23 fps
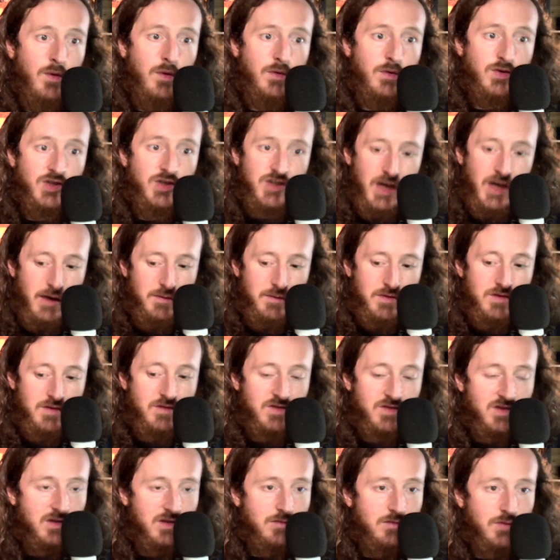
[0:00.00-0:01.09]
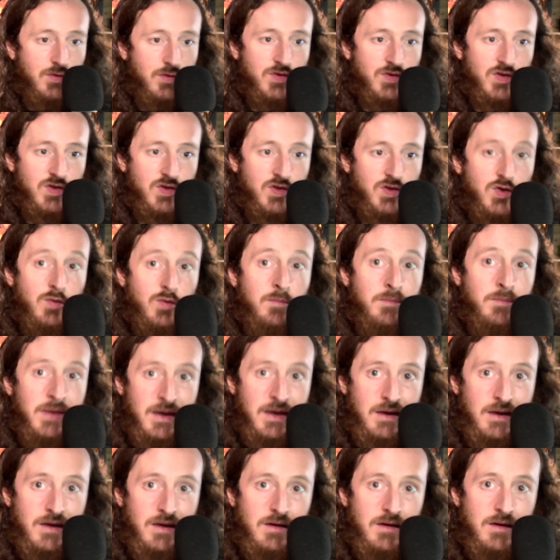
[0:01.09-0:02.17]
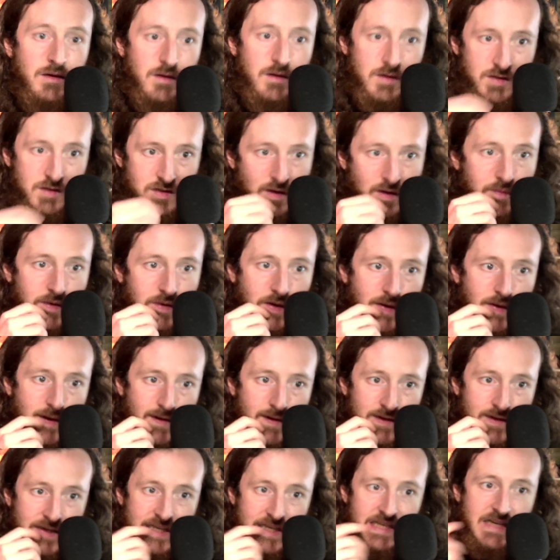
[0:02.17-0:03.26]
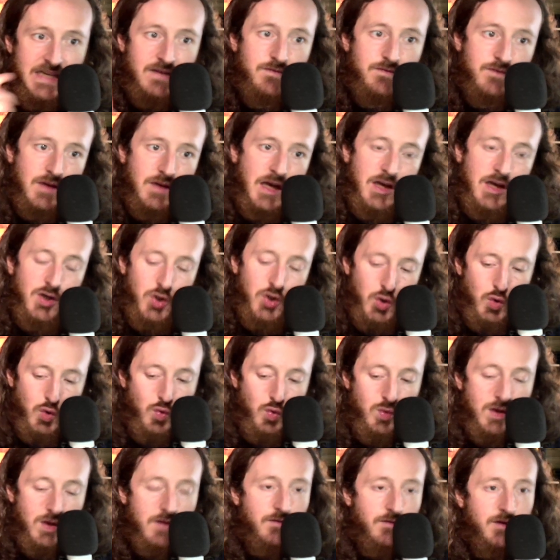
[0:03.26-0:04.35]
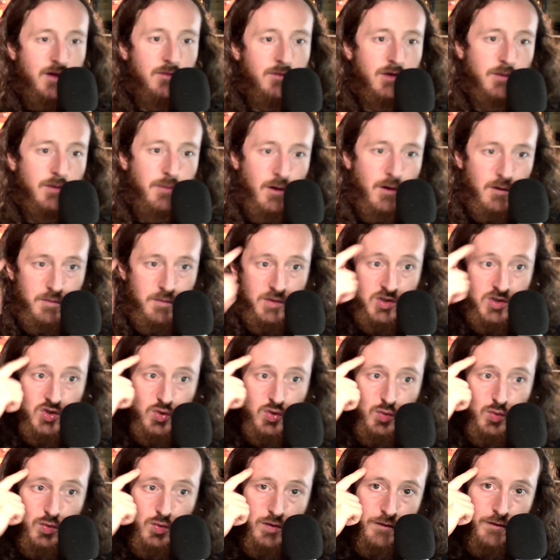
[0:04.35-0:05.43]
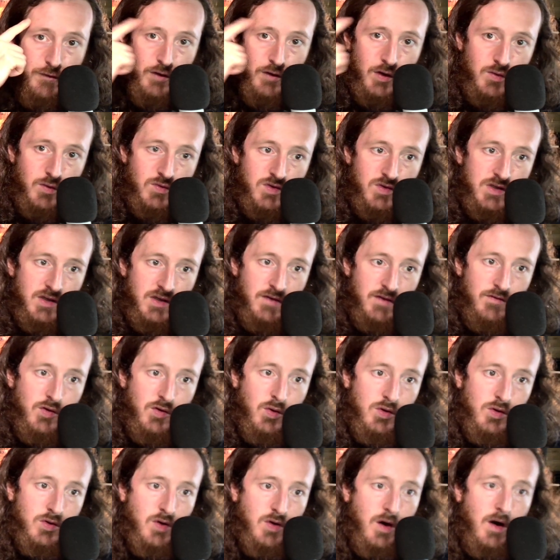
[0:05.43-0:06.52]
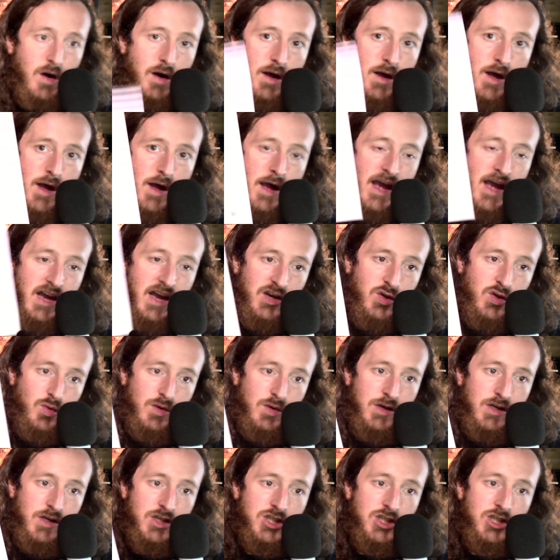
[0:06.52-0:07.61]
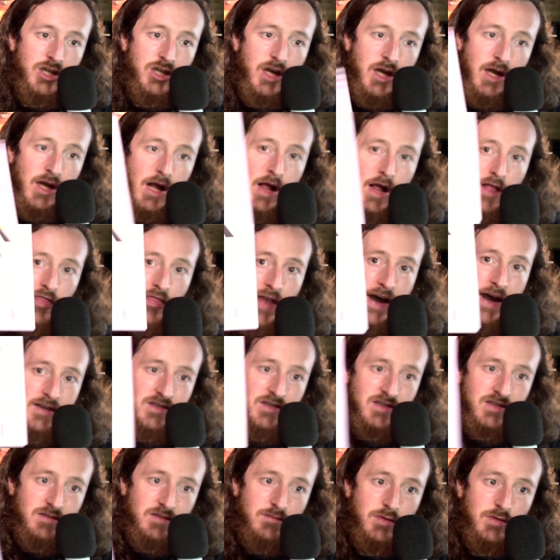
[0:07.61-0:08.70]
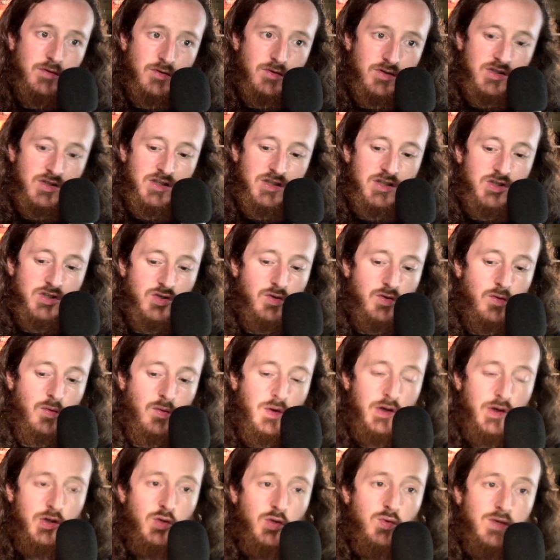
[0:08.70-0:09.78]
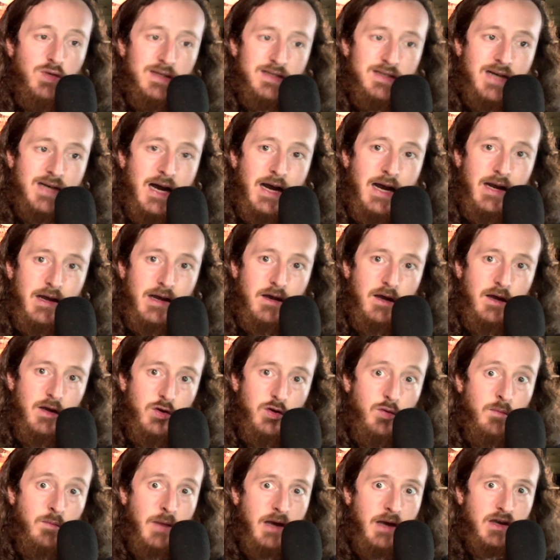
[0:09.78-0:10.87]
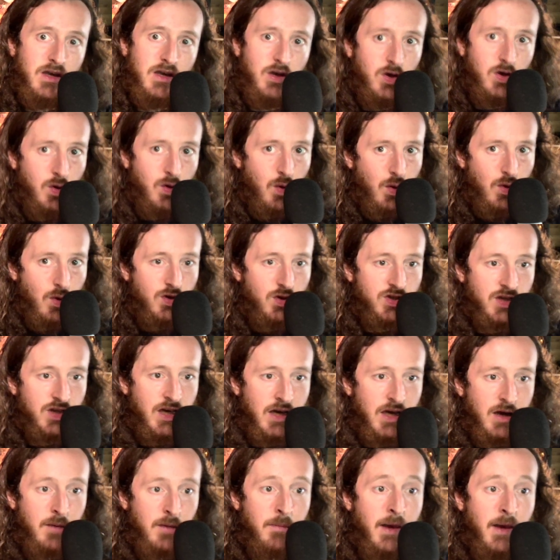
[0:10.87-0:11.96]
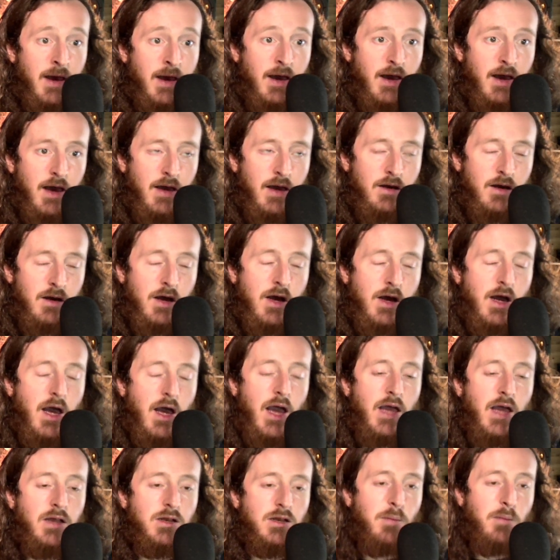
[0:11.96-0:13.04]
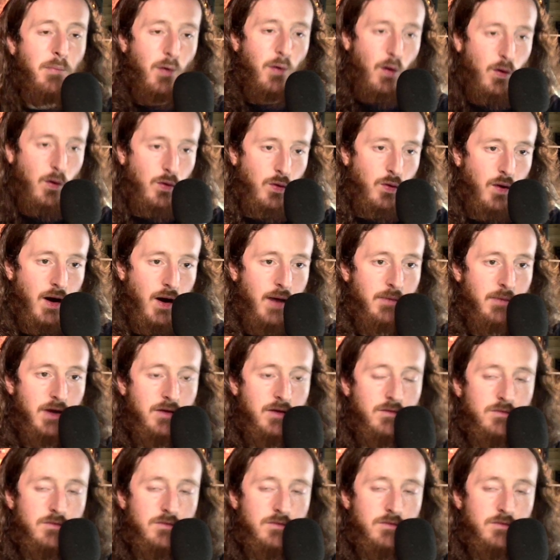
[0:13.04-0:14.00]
shapes and symbols to mean something, to give, and you give them the purpose through the frequency of your thought, and you initiate that symbol or sigil when you design it, and you make it yours and command and program it,